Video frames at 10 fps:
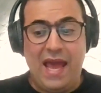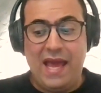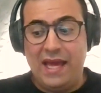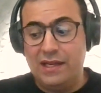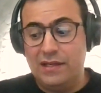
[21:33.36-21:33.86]

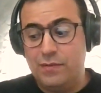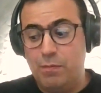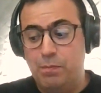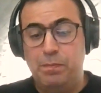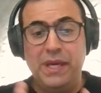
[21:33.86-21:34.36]

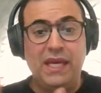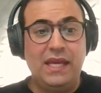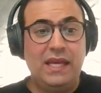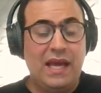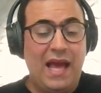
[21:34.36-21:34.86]
And
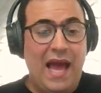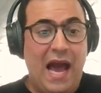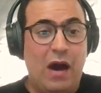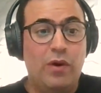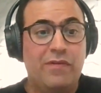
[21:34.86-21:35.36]
B,
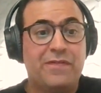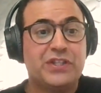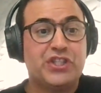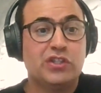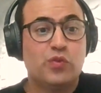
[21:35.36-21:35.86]
how
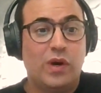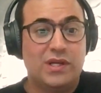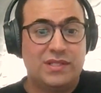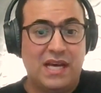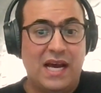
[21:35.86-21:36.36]
efficient
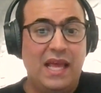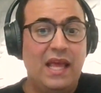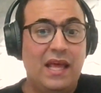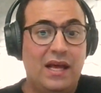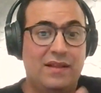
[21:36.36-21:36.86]
was
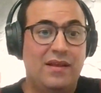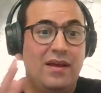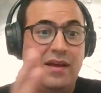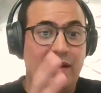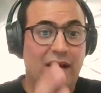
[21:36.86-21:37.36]
I
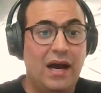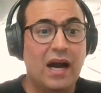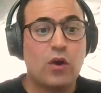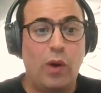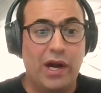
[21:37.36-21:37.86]

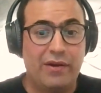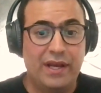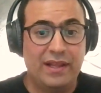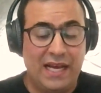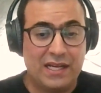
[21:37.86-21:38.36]

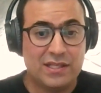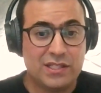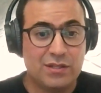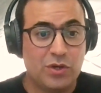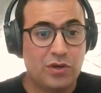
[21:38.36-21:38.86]
acquiring that
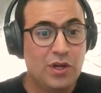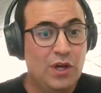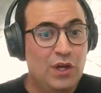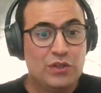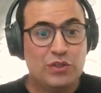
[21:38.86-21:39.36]
customer?
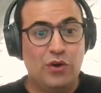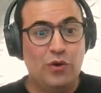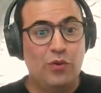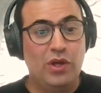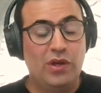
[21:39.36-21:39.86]

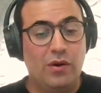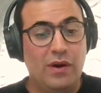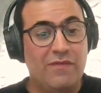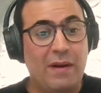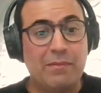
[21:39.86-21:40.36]
So, you know,
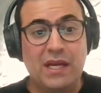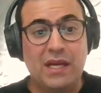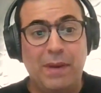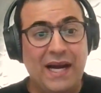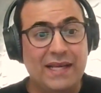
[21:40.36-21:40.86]
if I'm going
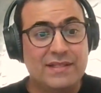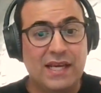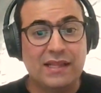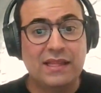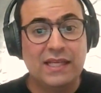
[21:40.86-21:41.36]
to buy
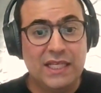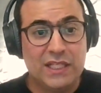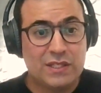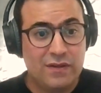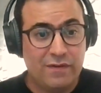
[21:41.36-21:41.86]
10
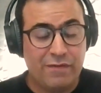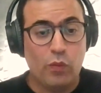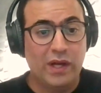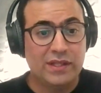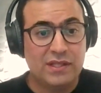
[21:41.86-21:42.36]
leads
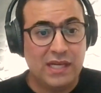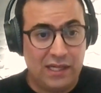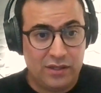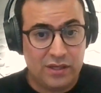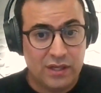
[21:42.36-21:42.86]
for
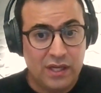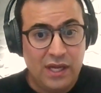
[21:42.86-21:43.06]
$1